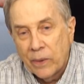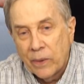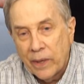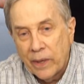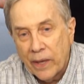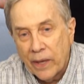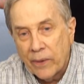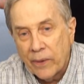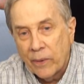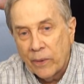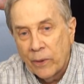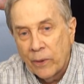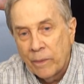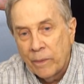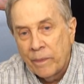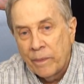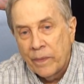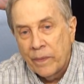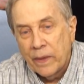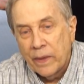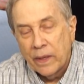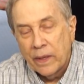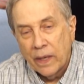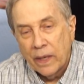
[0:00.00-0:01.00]
another room
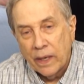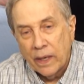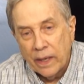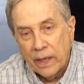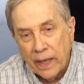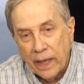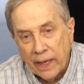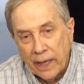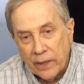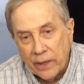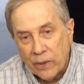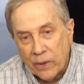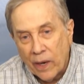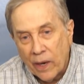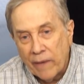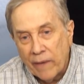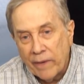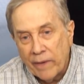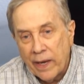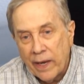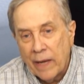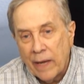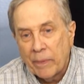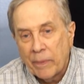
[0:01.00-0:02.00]
uh, and drive
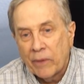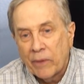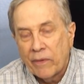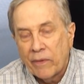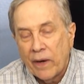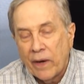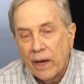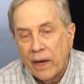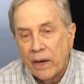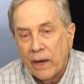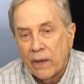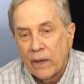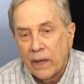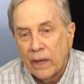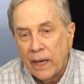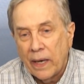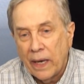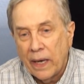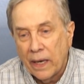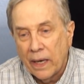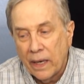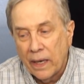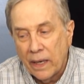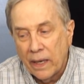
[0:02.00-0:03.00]
an amplifier,
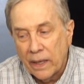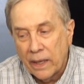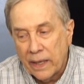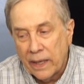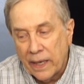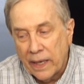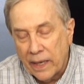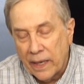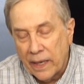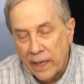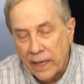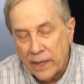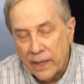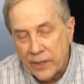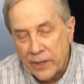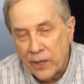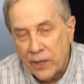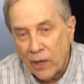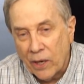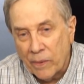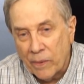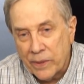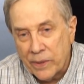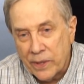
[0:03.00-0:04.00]
uh, get an
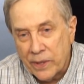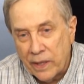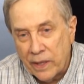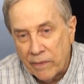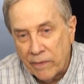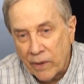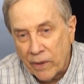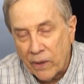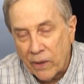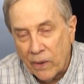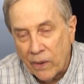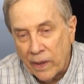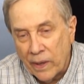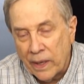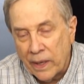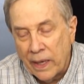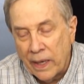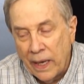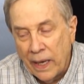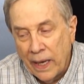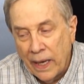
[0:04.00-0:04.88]
SDR receiver going,